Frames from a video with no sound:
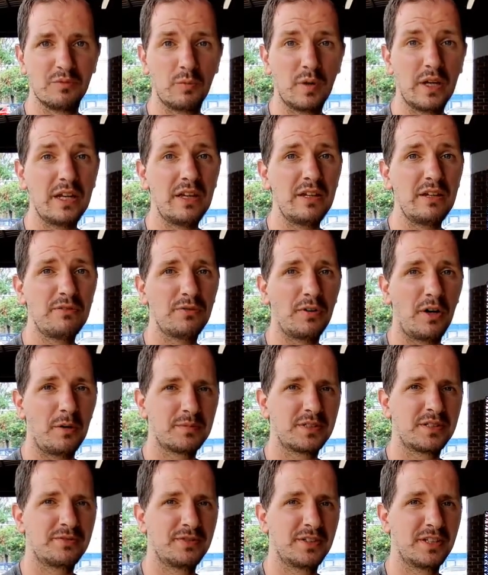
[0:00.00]
We've
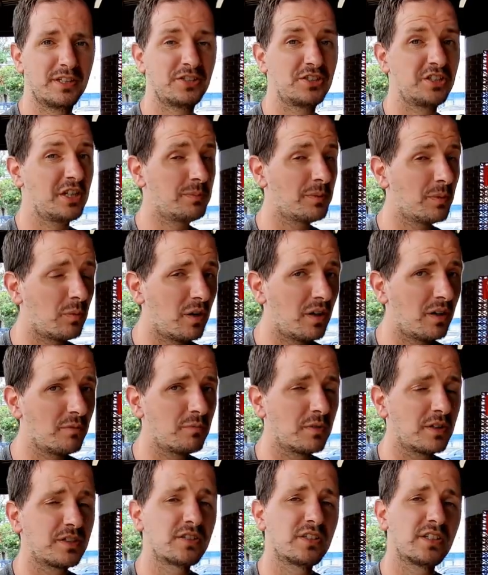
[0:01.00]
opted for the cheaper one,
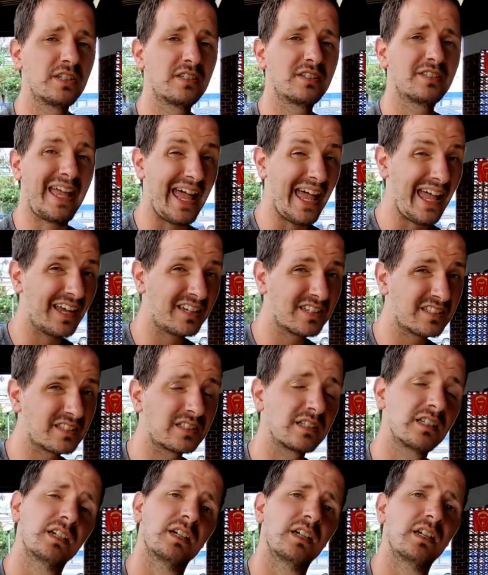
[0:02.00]
which is eggs.